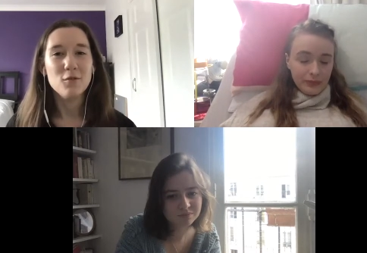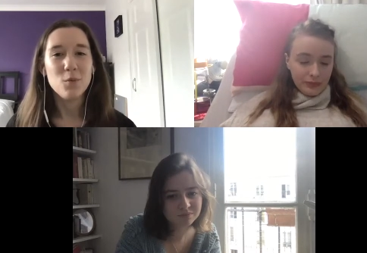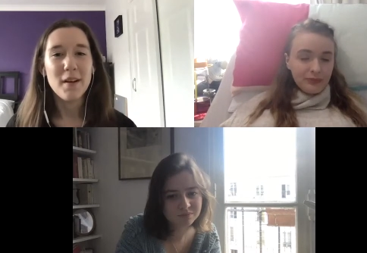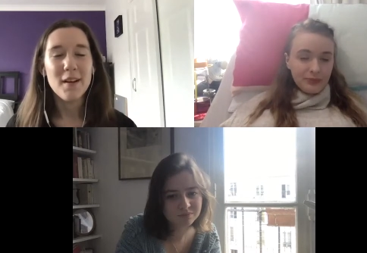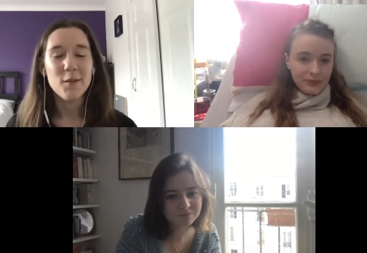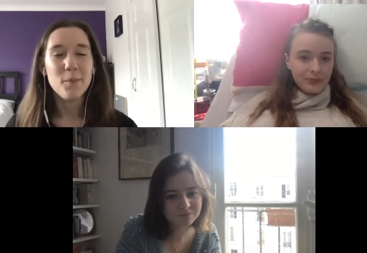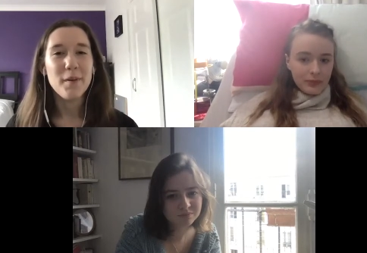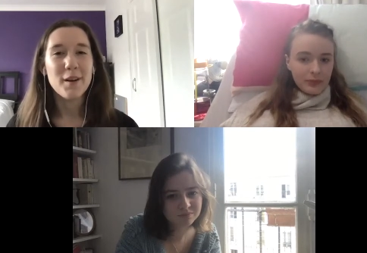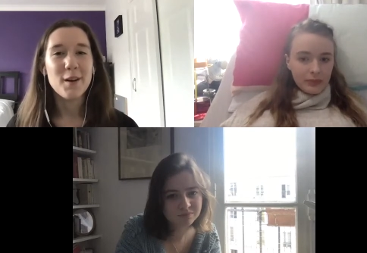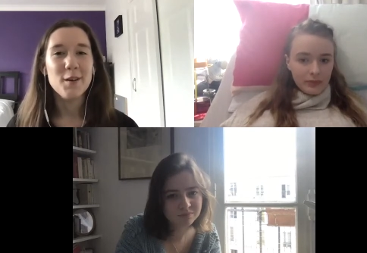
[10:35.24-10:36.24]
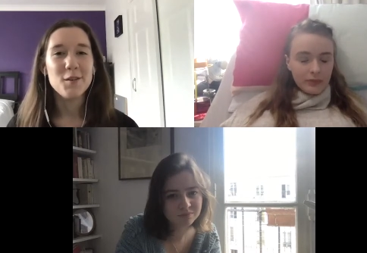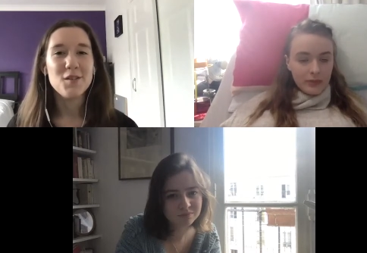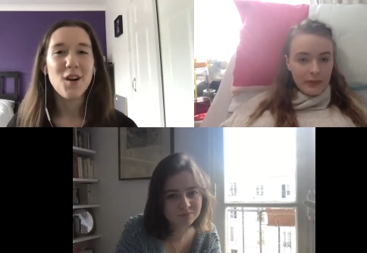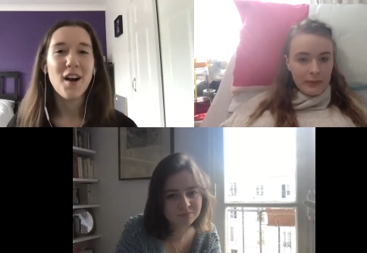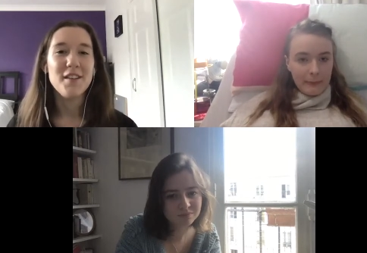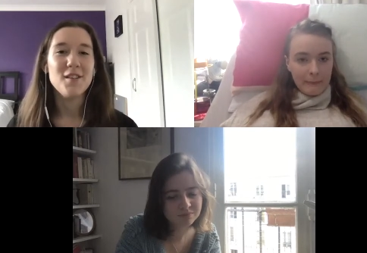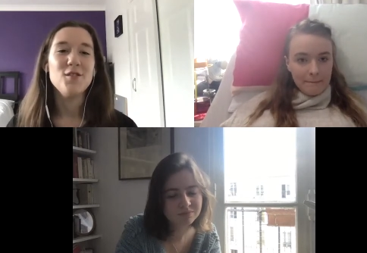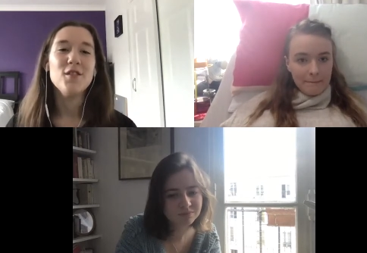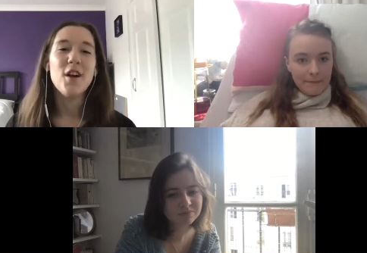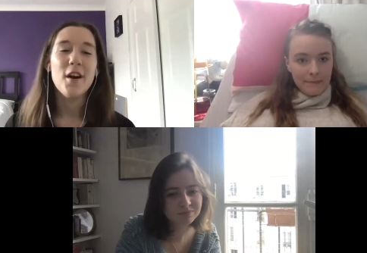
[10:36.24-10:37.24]
Speaker 1: with because I didn't
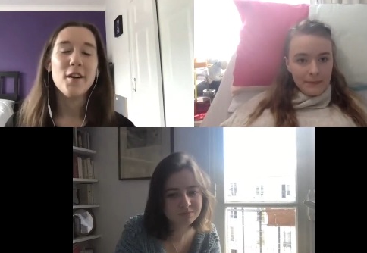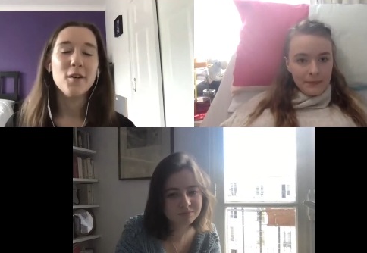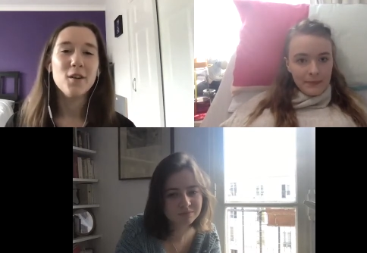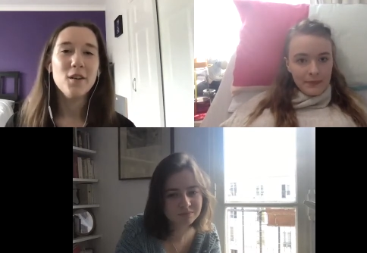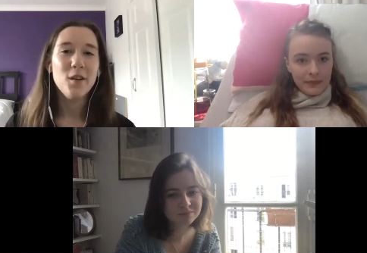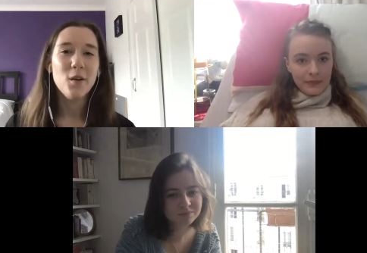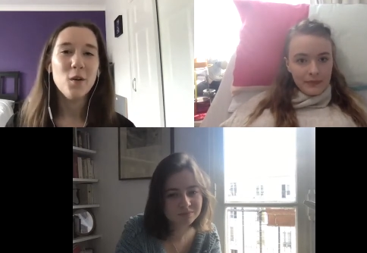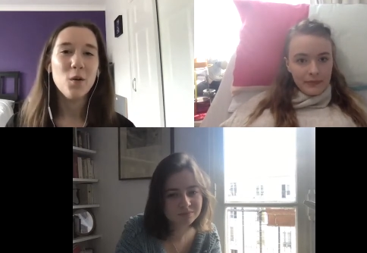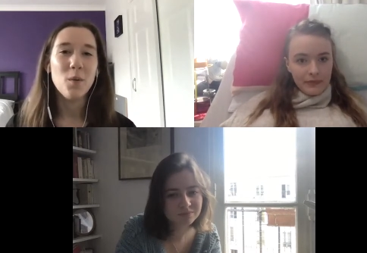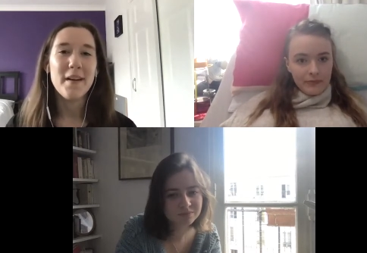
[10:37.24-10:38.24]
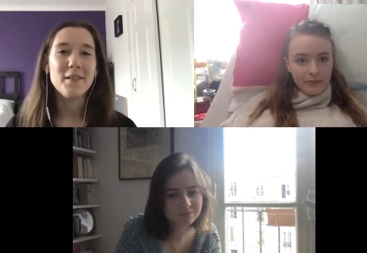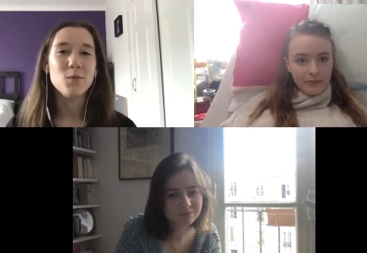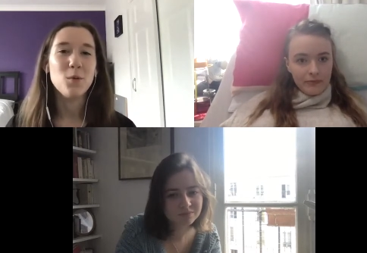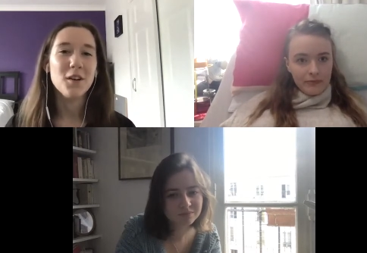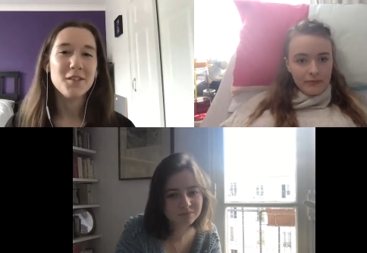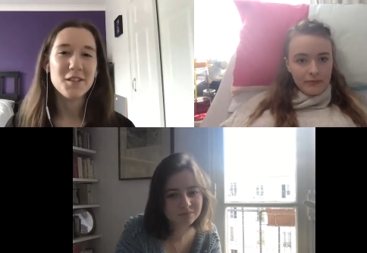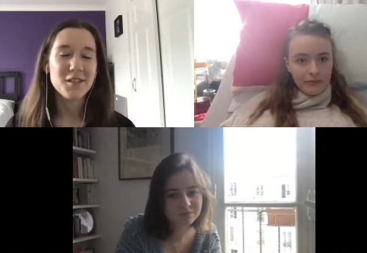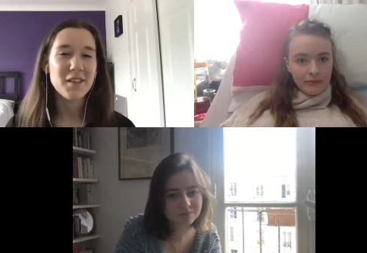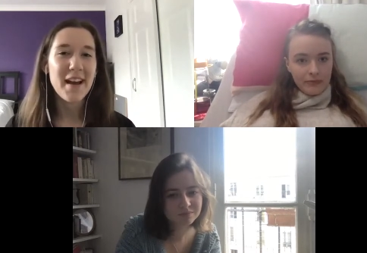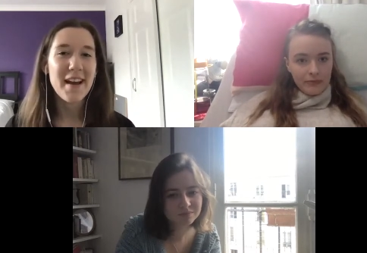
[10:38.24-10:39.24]
know always what to
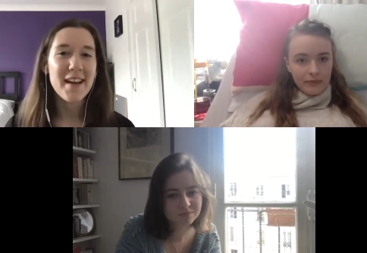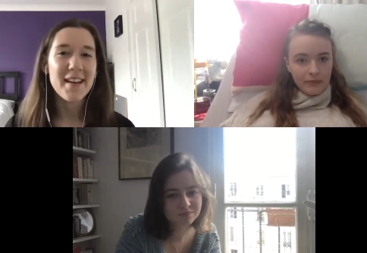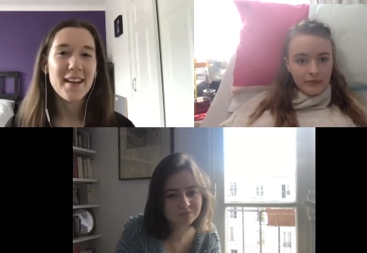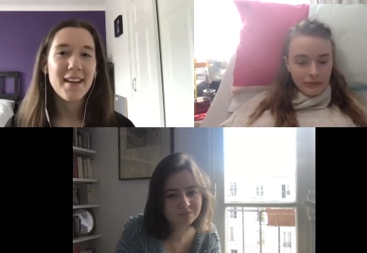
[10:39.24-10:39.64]
say.